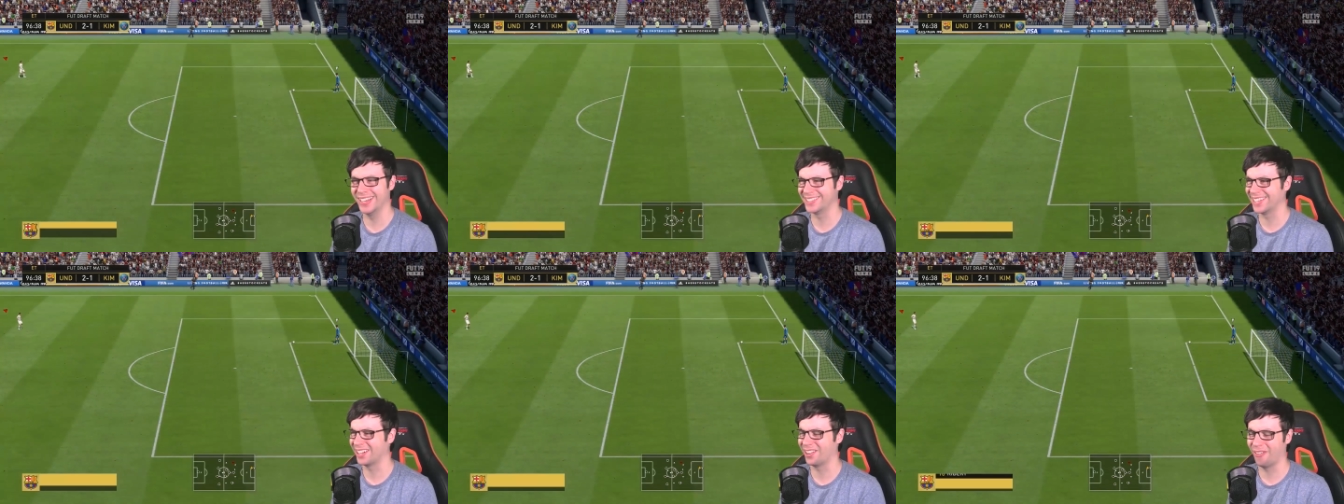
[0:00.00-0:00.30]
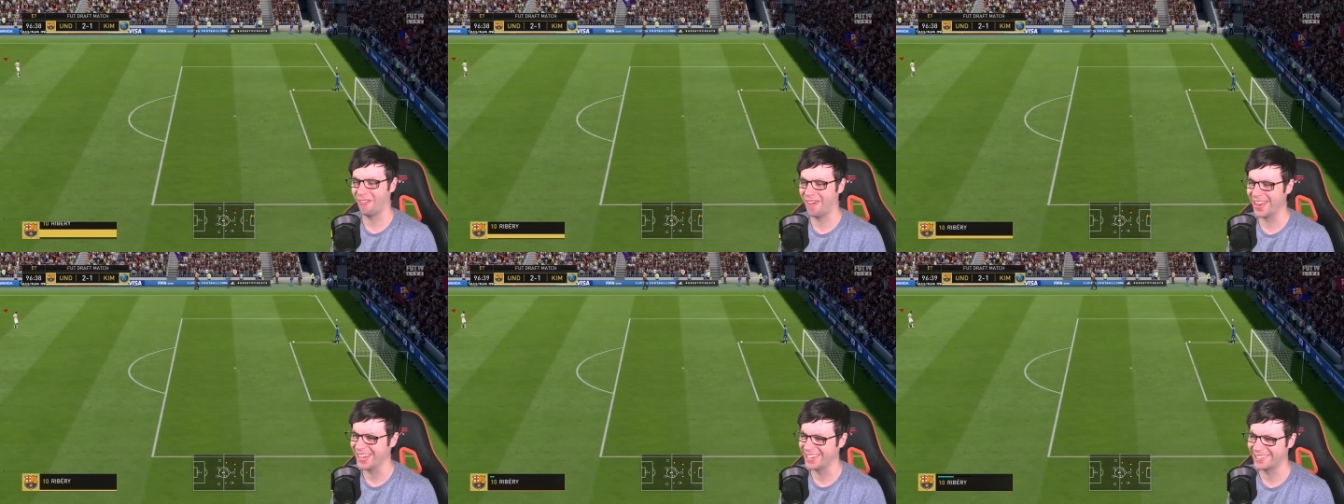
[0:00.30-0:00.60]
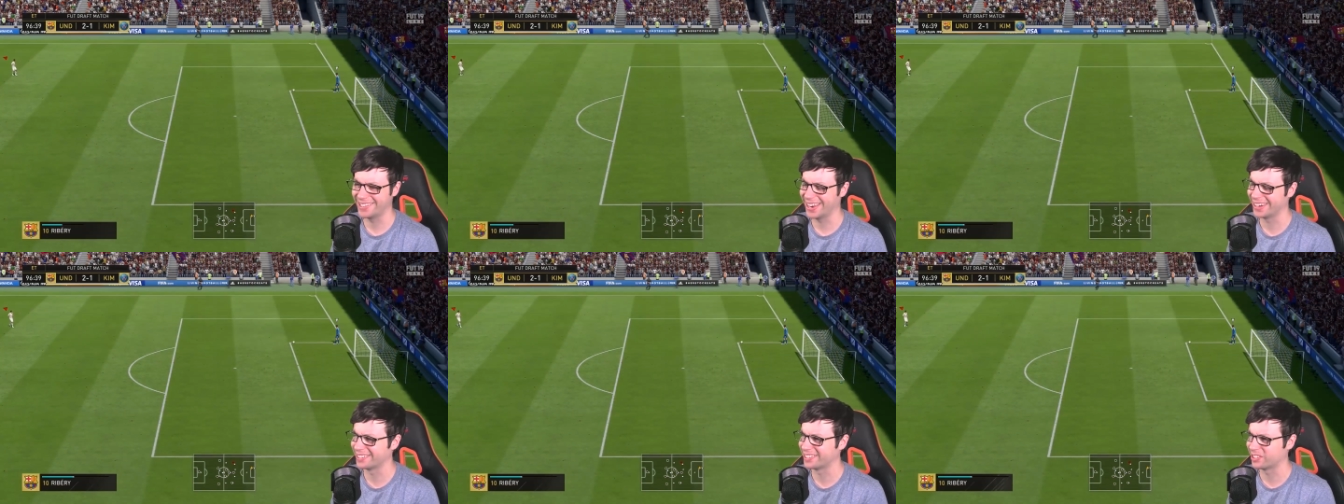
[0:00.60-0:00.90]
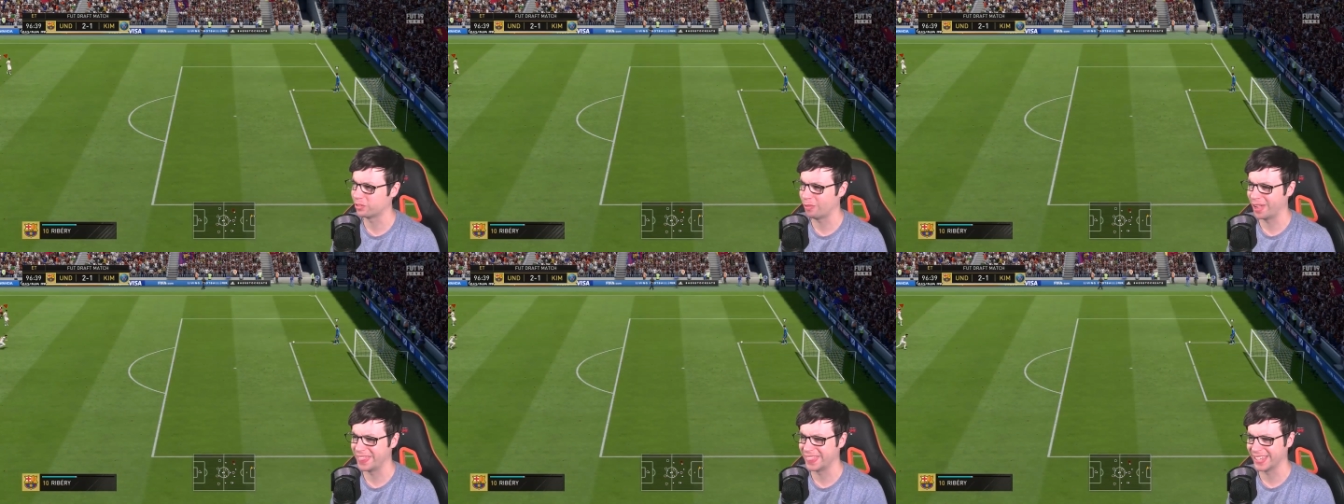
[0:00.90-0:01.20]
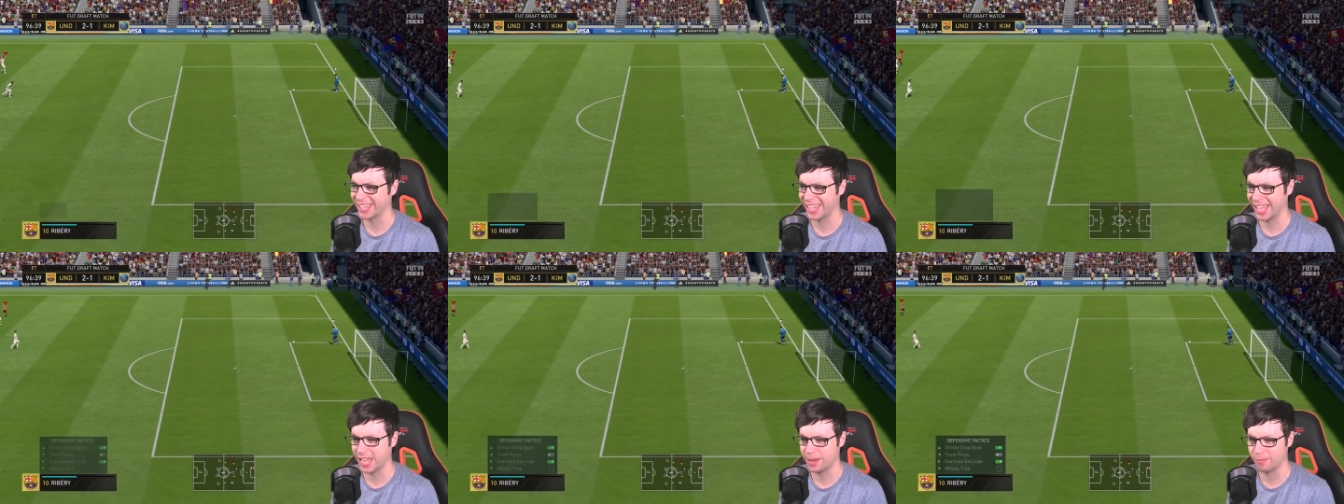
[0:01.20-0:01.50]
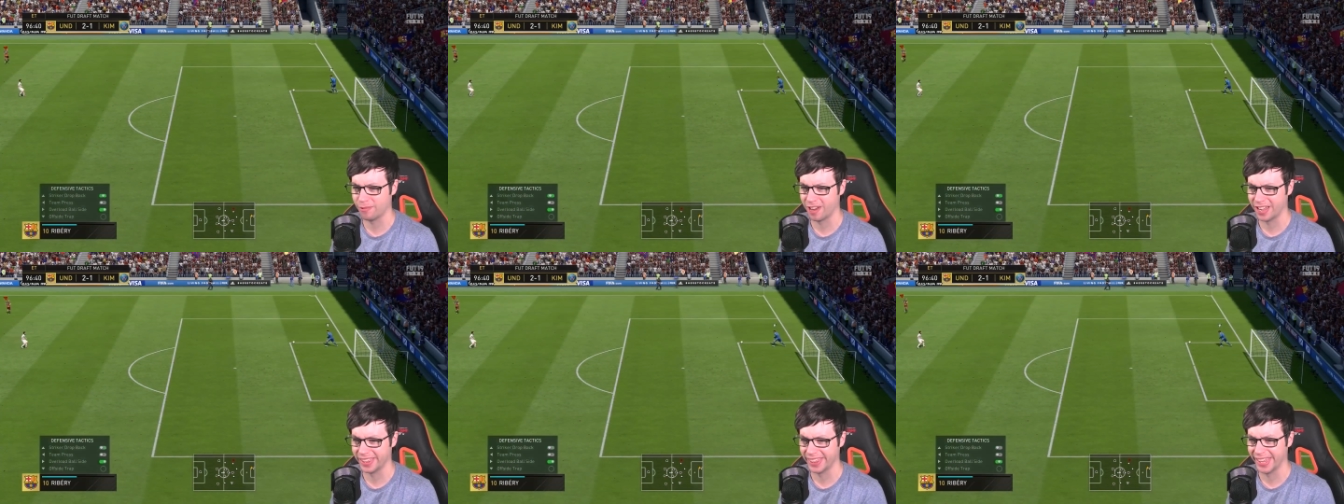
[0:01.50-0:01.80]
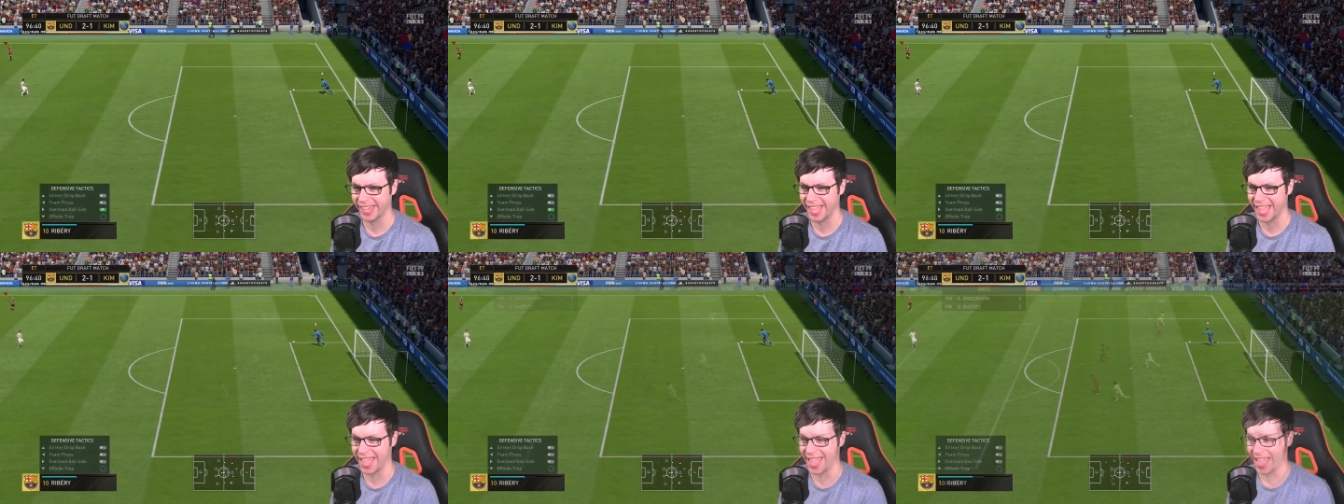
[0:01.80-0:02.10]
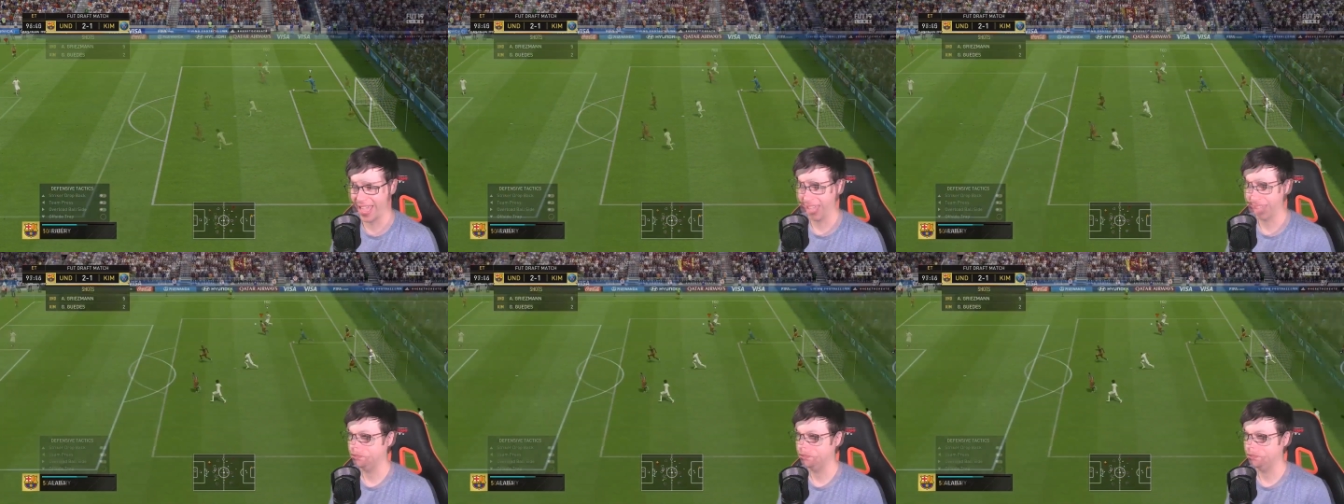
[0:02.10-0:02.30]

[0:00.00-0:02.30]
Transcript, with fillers: it's a great chance to end the game right there.